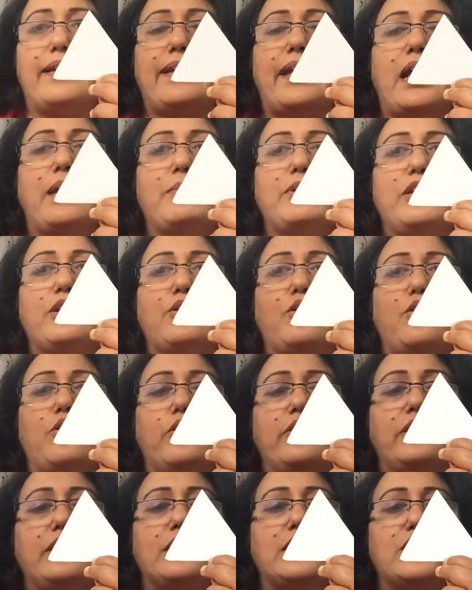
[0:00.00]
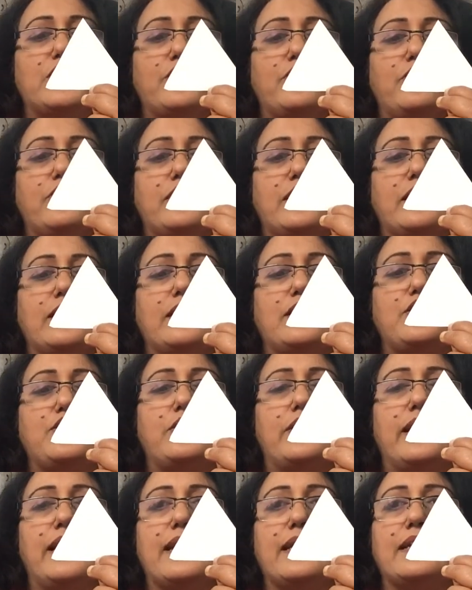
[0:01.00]
how many corners do you think a
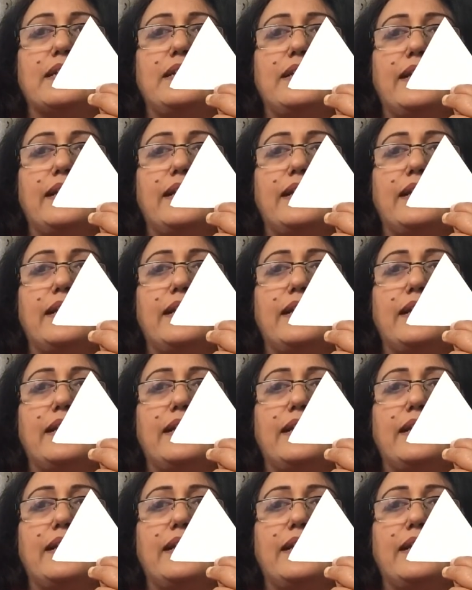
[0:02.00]
triangle